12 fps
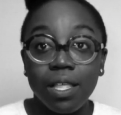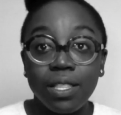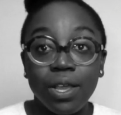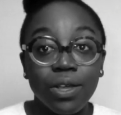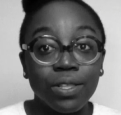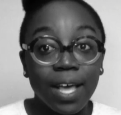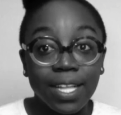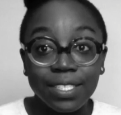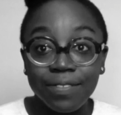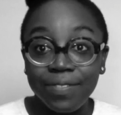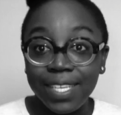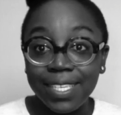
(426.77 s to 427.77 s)
There are
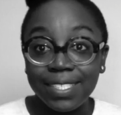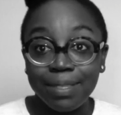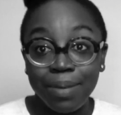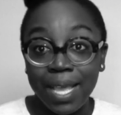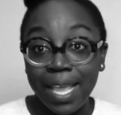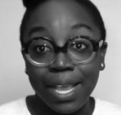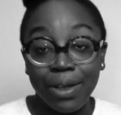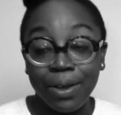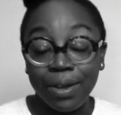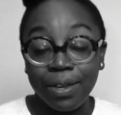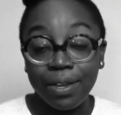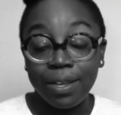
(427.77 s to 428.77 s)
lots of things to be
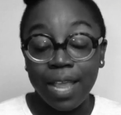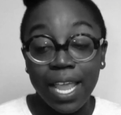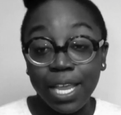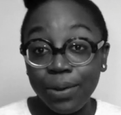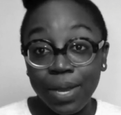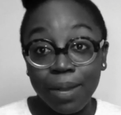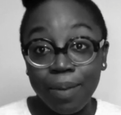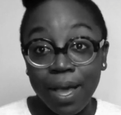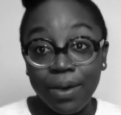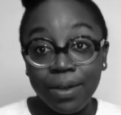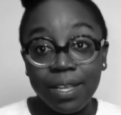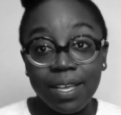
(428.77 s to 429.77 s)
angry
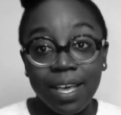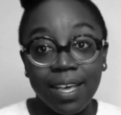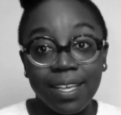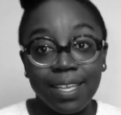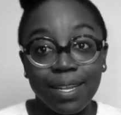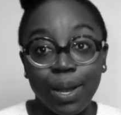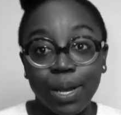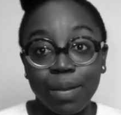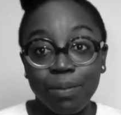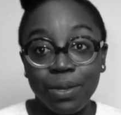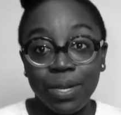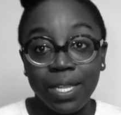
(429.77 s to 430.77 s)
about in our
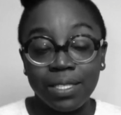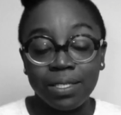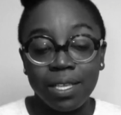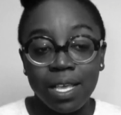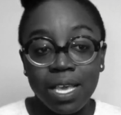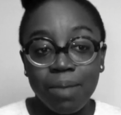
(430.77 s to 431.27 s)
communities.